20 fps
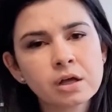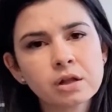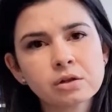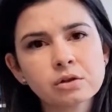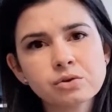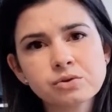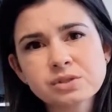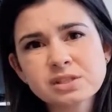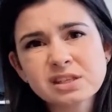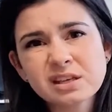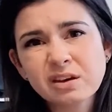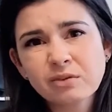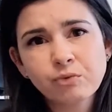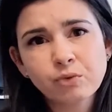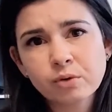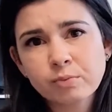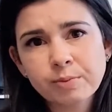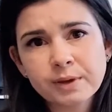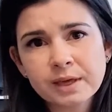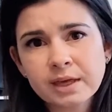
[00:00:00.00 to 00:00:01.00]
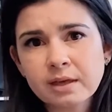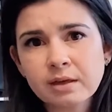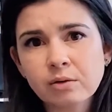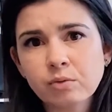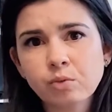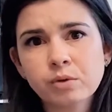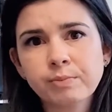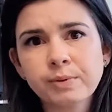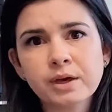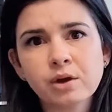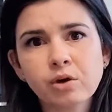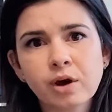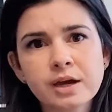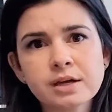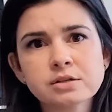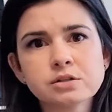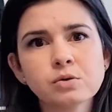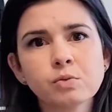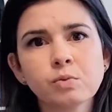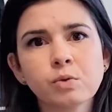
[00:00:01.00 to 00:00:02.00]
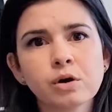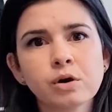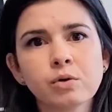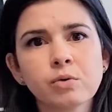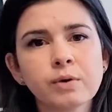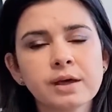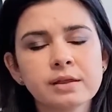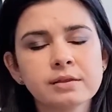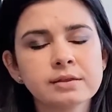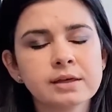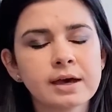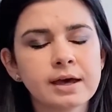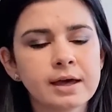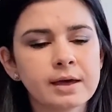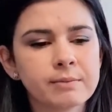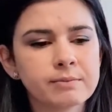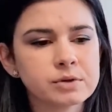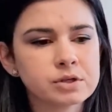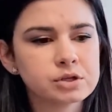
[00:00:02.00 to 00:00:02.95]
loose leaf would be would be great to work with um,